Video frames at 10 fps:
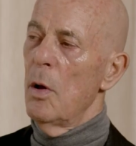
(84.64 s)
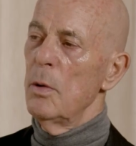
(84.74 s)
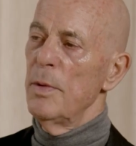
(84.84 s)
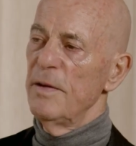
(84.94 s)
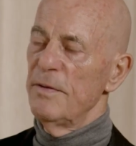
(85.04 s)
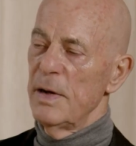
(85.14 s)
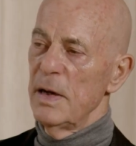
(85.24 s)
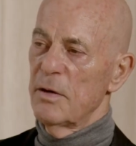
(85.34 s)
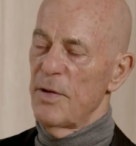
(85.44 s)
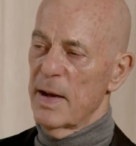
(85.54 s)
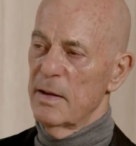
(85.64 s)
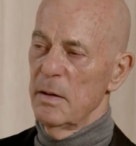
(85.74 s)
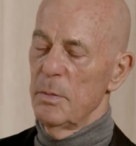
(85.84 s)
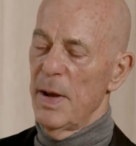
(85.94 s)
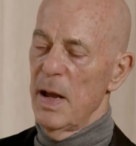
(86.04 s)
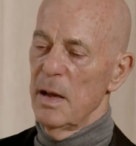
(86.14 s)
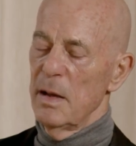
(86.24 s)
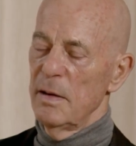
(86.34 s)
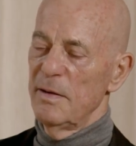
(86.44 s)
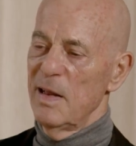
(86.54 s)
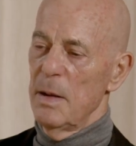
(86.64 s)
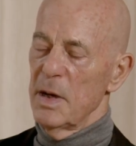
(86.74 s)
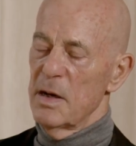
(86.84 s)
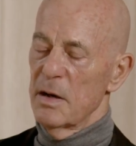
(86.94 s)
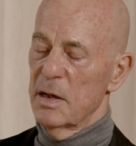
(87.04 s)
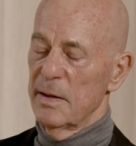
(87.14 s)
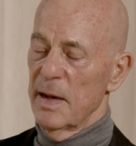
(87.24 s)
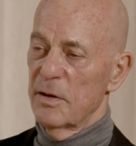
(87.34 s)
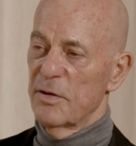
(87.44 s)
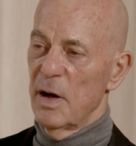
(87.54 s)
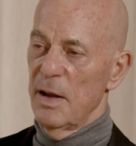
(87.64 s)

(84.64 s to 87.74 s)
always very attracted by Islamic architecture.